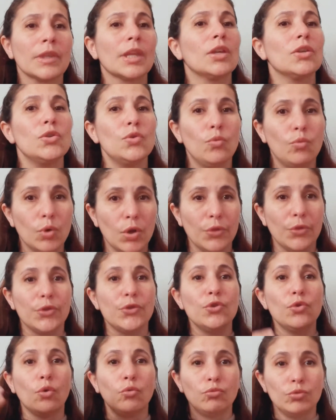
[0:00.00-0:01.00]
You want
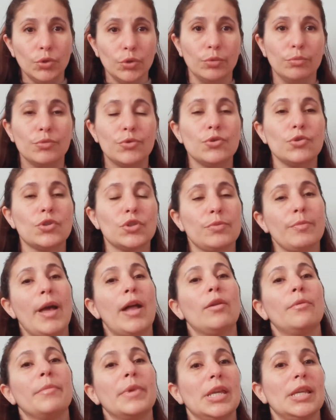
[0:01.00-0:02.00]
your room to
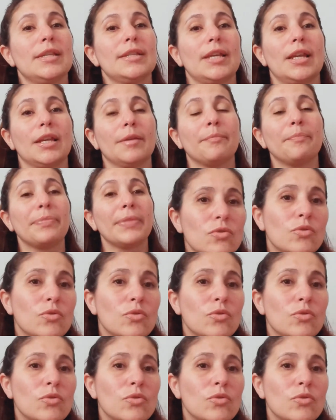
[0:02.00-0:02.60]
smell amazing.